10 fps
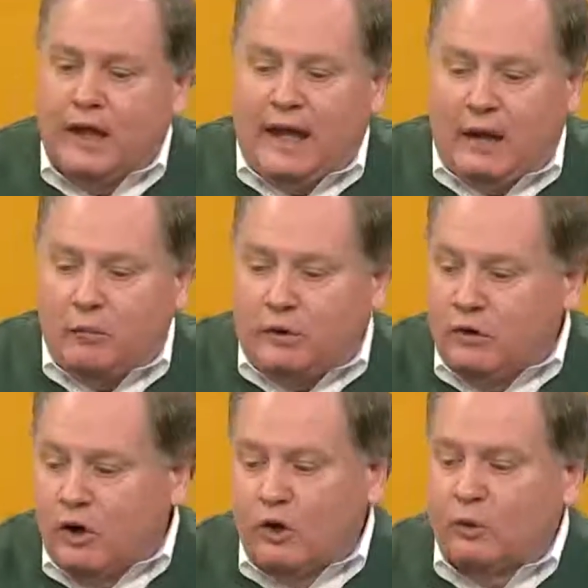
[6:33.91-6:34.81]
Had we
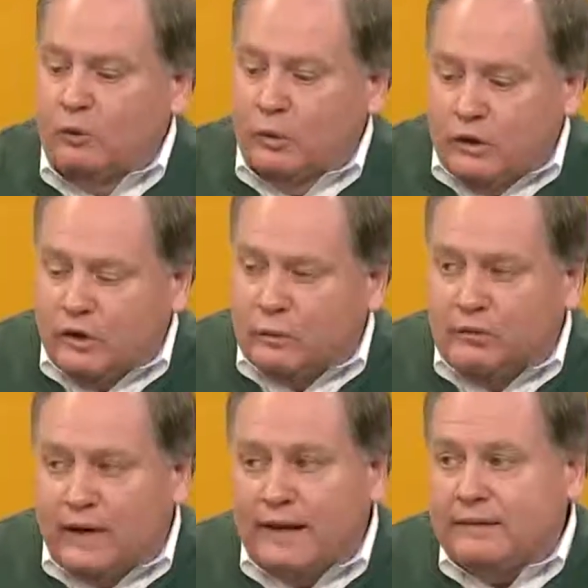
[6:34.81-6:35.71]
known, we could have
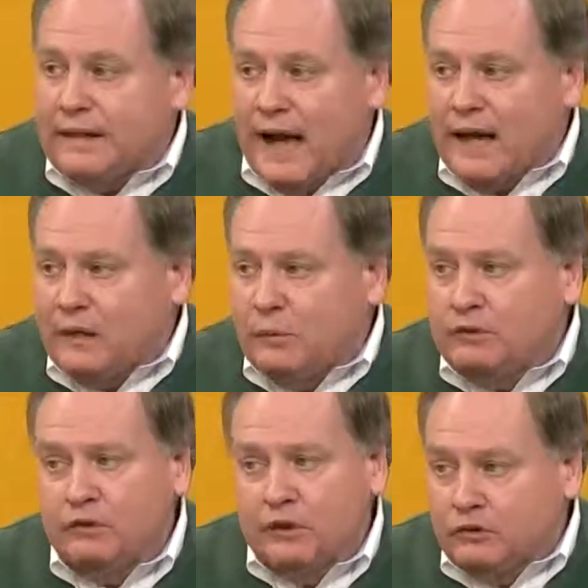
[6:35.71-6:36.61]
provided
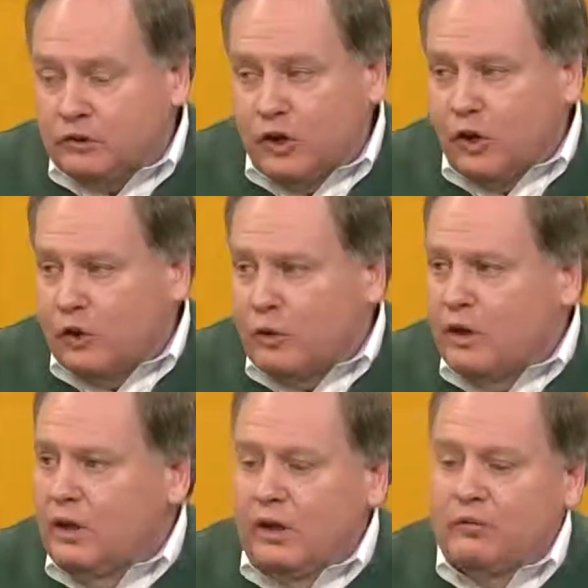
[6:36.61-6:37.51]
documents that
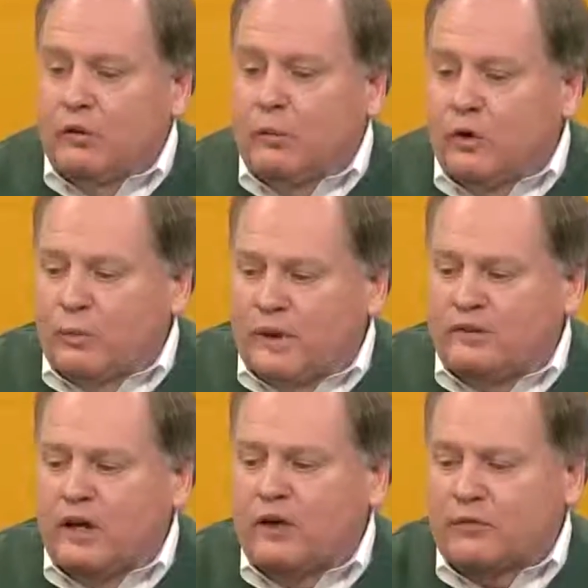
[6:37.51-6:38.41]
showed for both
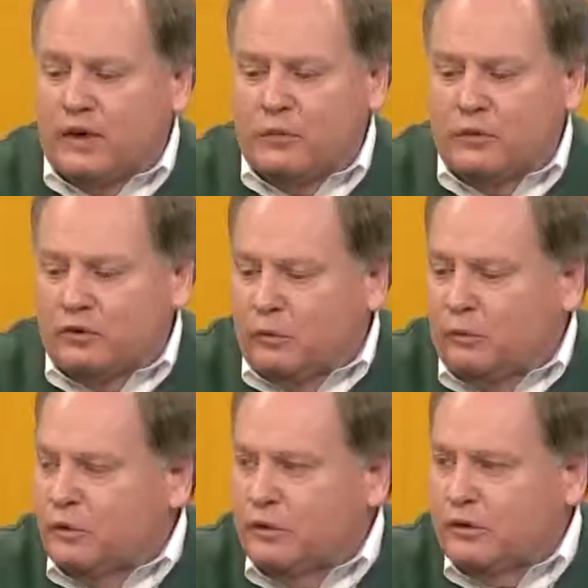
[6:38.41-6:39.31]
myself and Mister
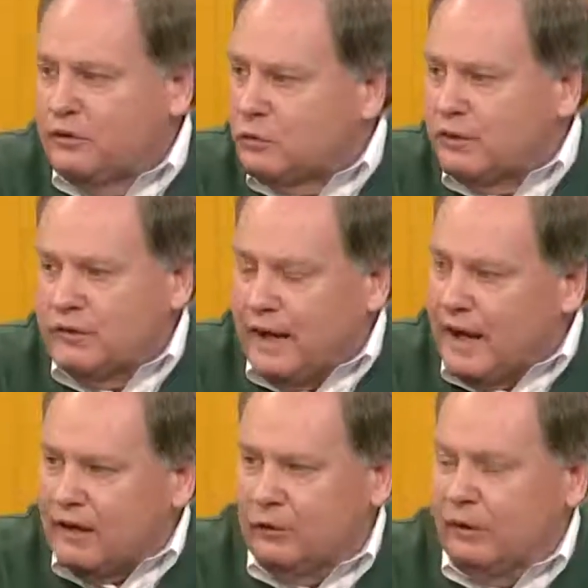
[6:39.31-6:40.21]
Buehrer this wasn't
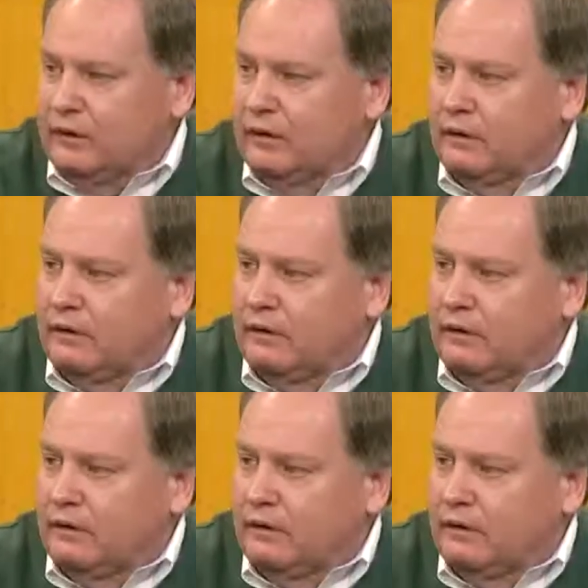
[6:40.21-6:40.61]
accurate.